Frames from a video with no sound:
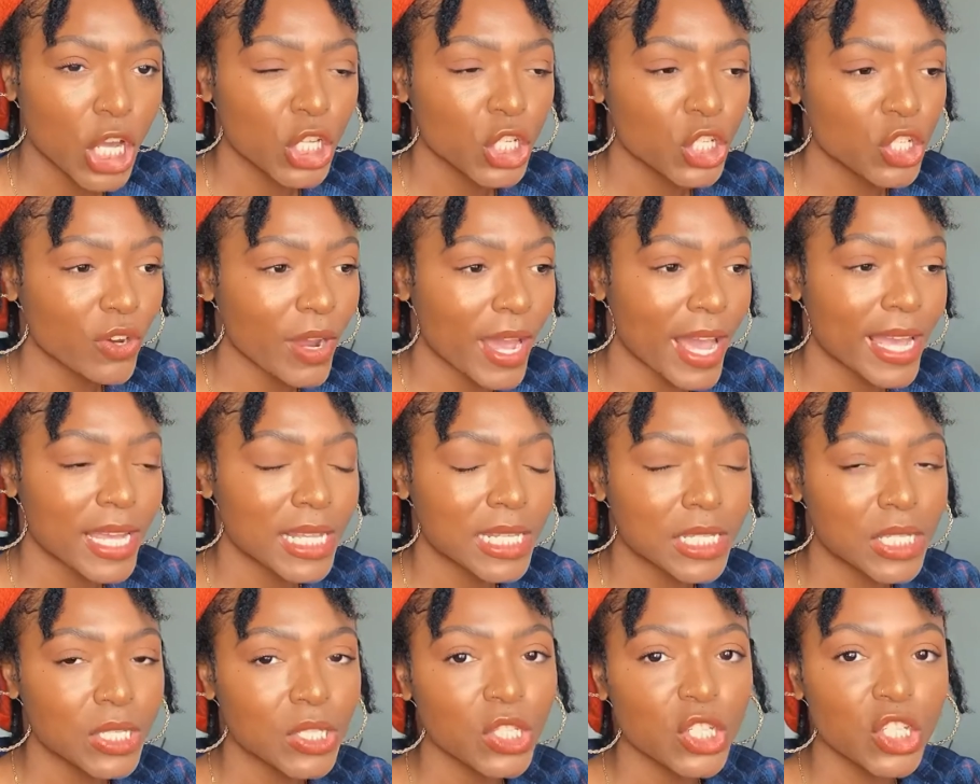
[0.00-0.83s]
Try
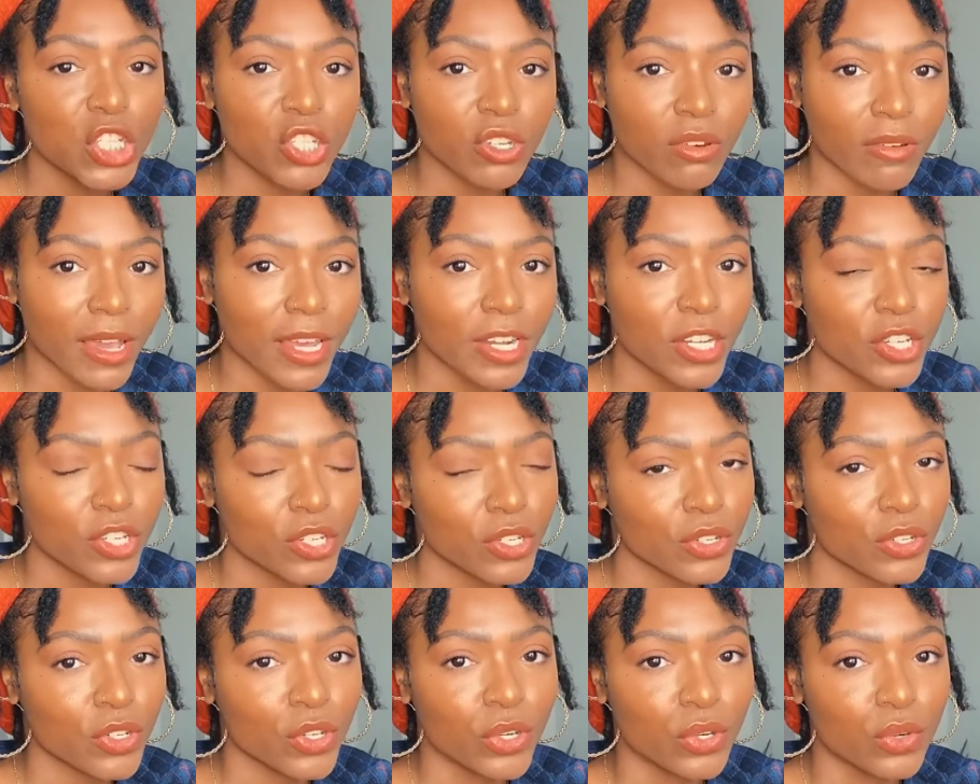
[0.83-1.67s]
to stretch
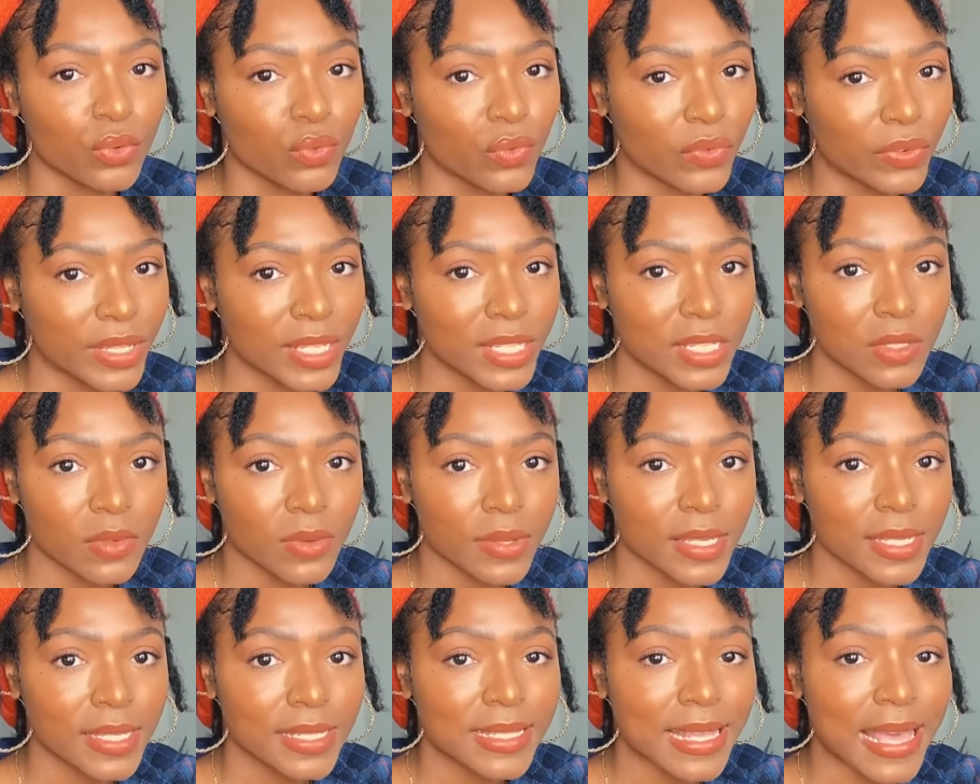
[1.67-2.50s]
your
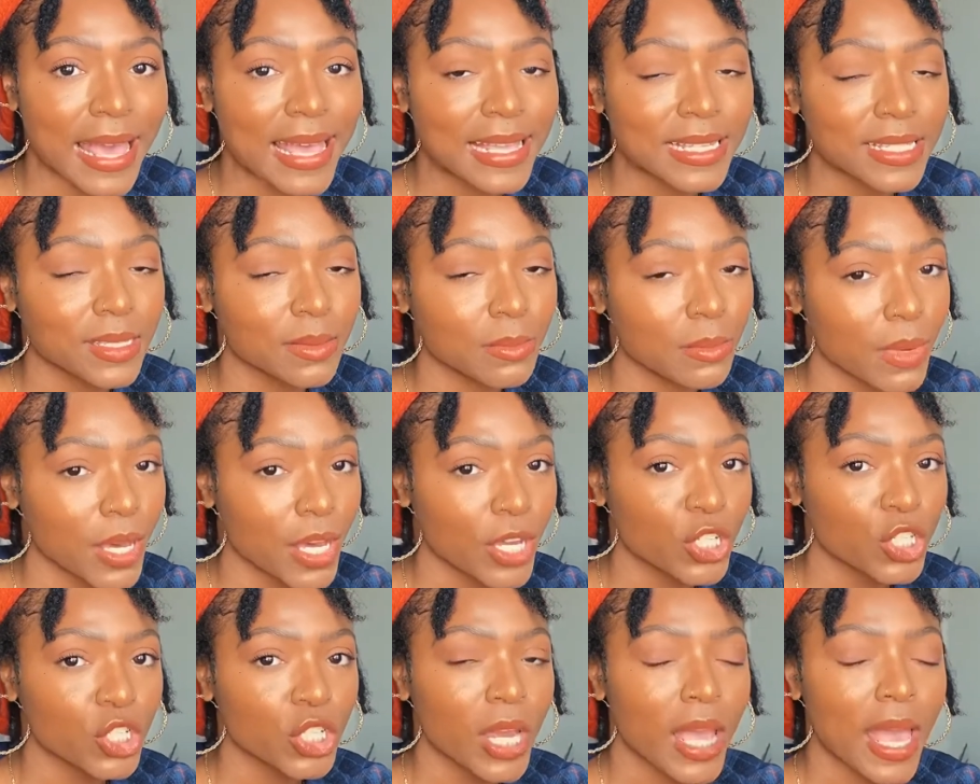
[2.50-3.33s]
retwist as
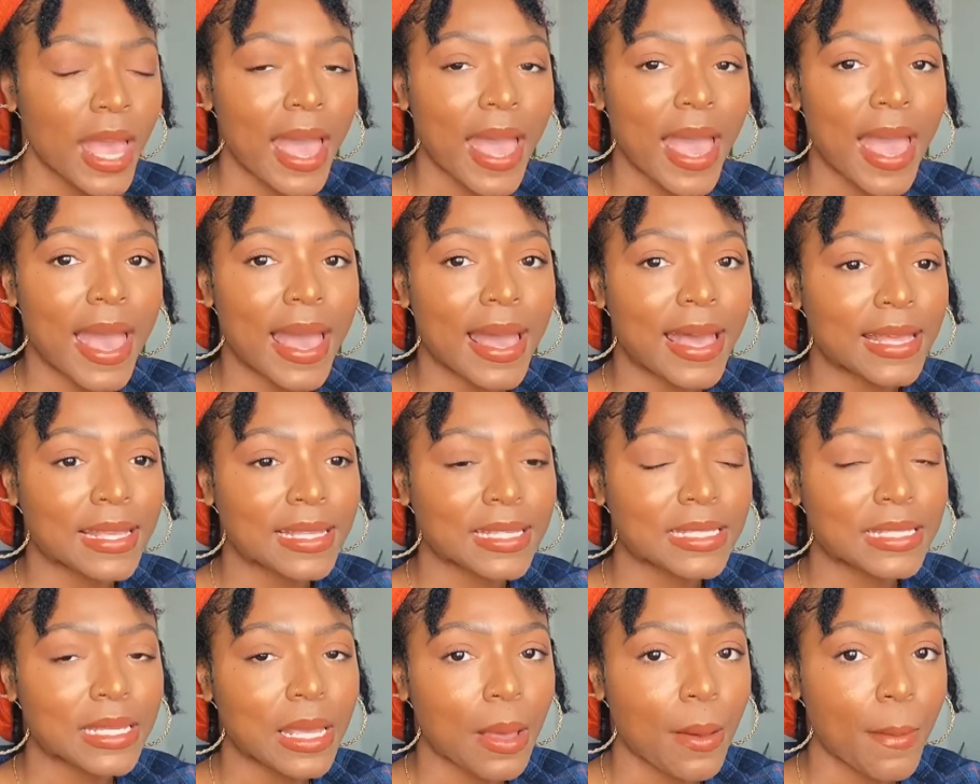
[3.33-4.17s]
much
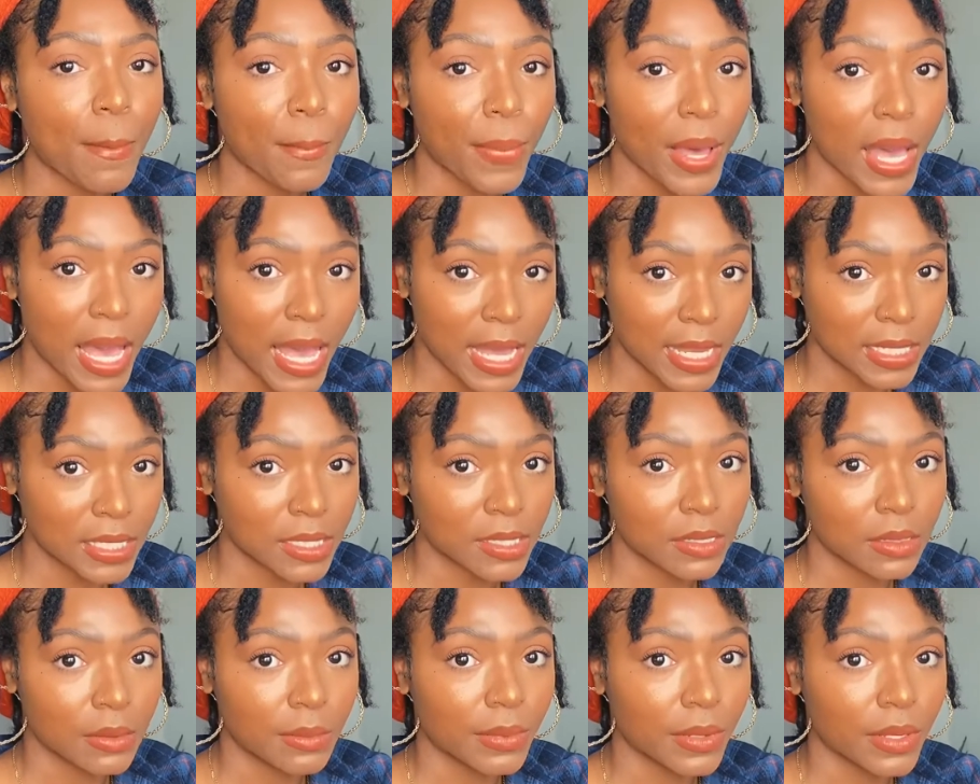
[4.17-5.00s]
as
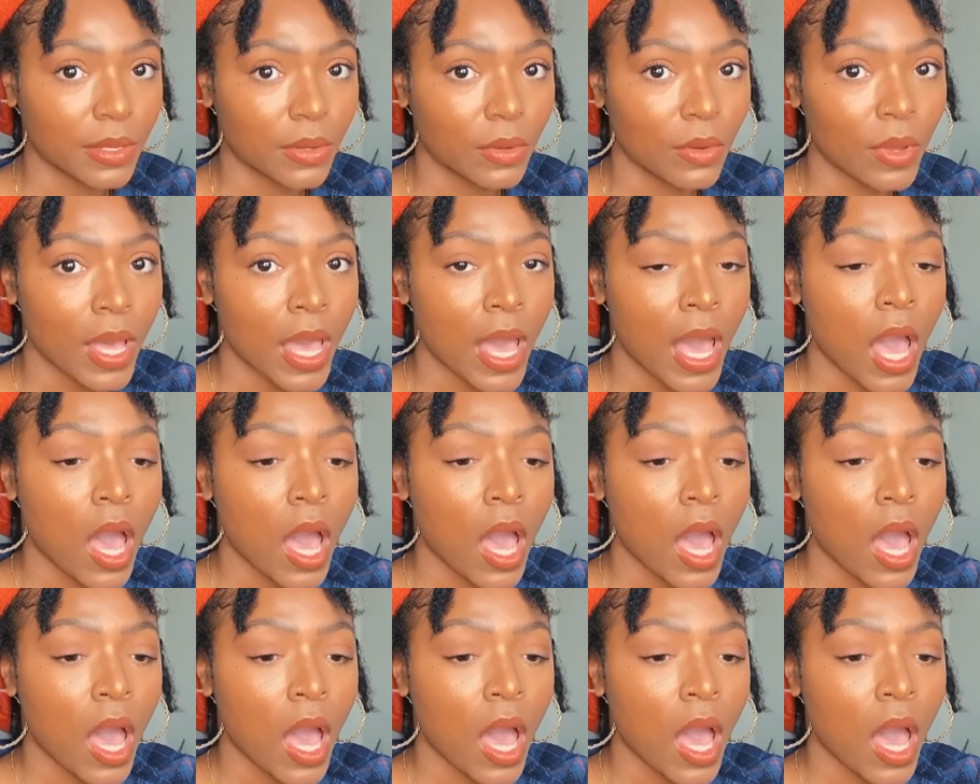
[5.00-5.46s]
possible.